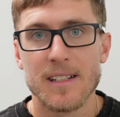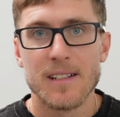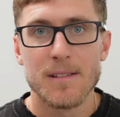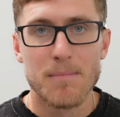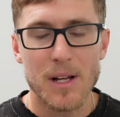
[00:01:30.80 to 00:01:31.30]

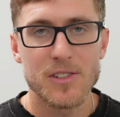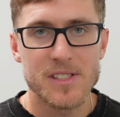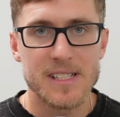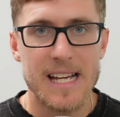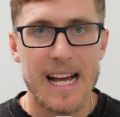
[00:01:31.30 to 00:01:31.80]

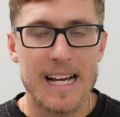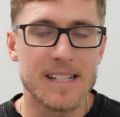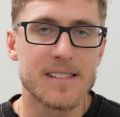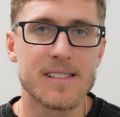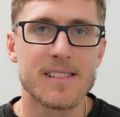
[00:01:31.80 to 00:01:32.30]
mothers and
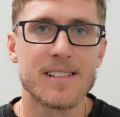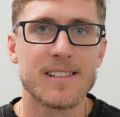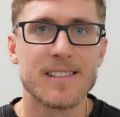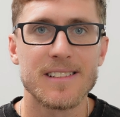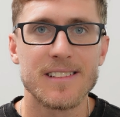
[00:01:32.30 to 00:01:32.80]
dads.
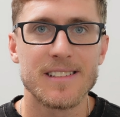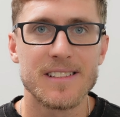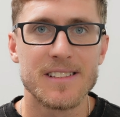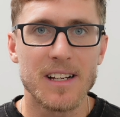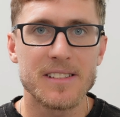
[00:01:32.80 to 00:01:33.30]

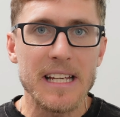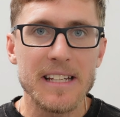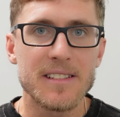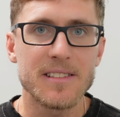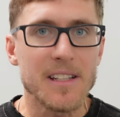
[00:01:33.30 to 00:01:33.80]
Does he
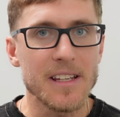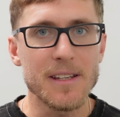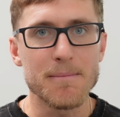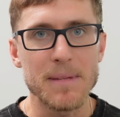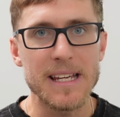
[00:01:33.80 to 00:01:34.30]

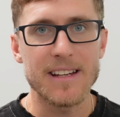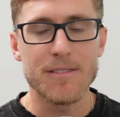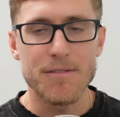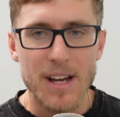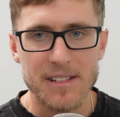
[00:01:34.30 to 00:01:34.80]
see me
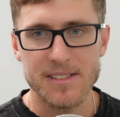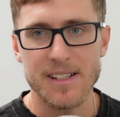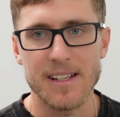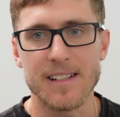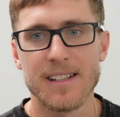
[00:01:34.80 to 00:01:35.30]

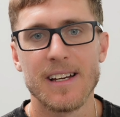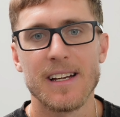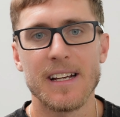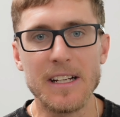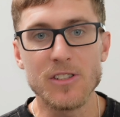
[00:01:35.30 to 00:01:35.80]
investing
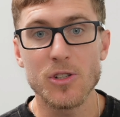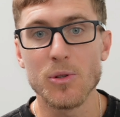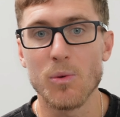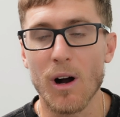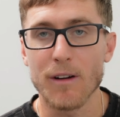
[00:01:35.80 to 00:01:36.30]

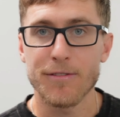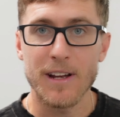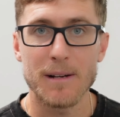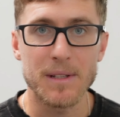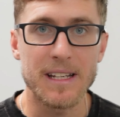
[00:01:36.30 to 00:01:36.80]
into our
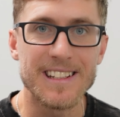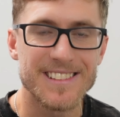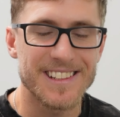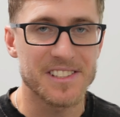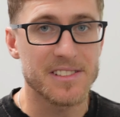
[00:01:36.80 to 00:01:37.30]
family? Is
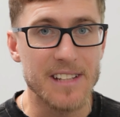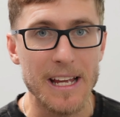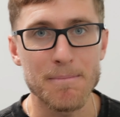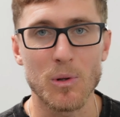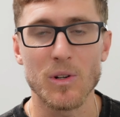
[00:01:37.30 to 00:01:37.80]
it a
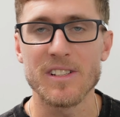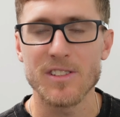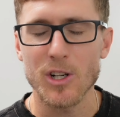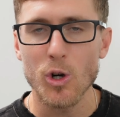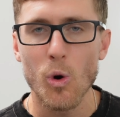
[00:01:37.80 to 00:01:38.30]
staple? Is
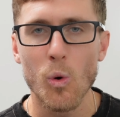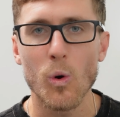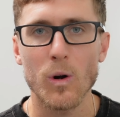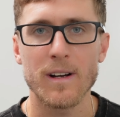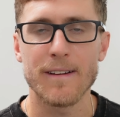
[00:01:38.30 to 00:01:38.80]
it a
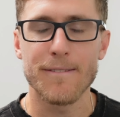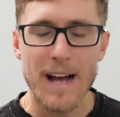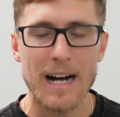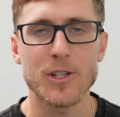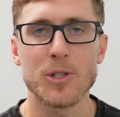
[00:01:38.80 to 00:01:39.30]
core
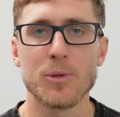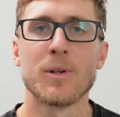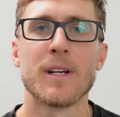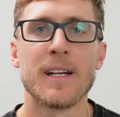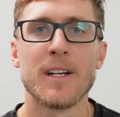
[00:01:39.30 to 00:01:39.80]
value
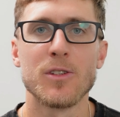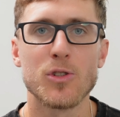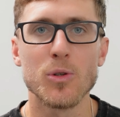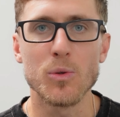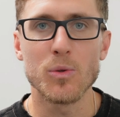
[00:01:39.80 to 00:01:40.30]

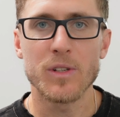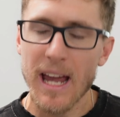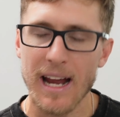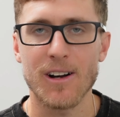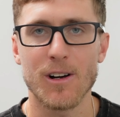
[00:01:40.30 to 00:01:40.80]
to
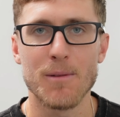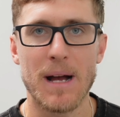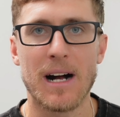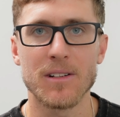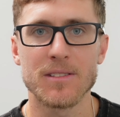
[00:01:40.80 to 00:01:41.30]
care
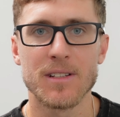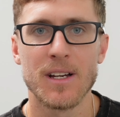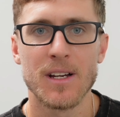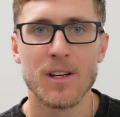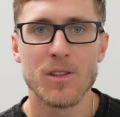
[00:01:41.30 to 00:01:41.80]
about
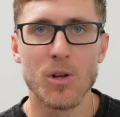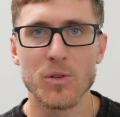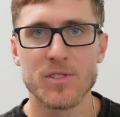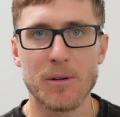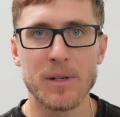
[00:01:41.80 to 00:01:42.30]

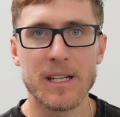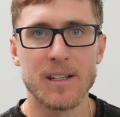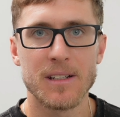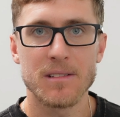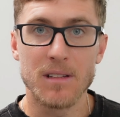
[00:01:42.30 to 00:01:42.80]
those that we
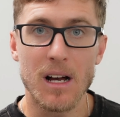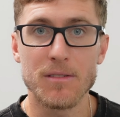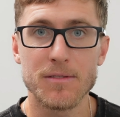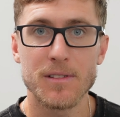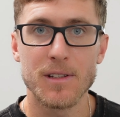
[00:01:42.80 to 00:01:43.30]

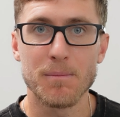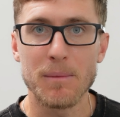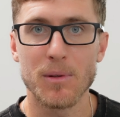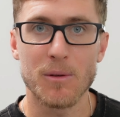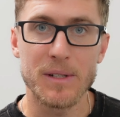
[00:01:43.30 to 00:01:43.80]
love, the
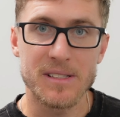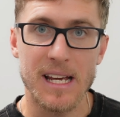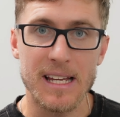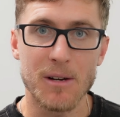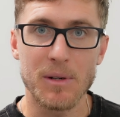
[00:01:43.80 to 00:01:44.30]
people that we
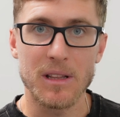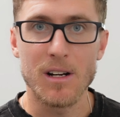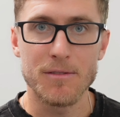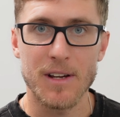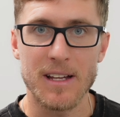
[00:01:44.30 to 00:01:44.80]
say that we
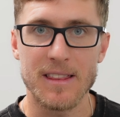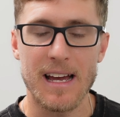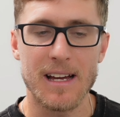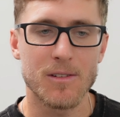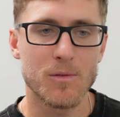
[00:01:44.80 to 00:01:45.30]
love and
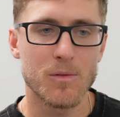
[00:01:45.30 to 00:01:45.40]
that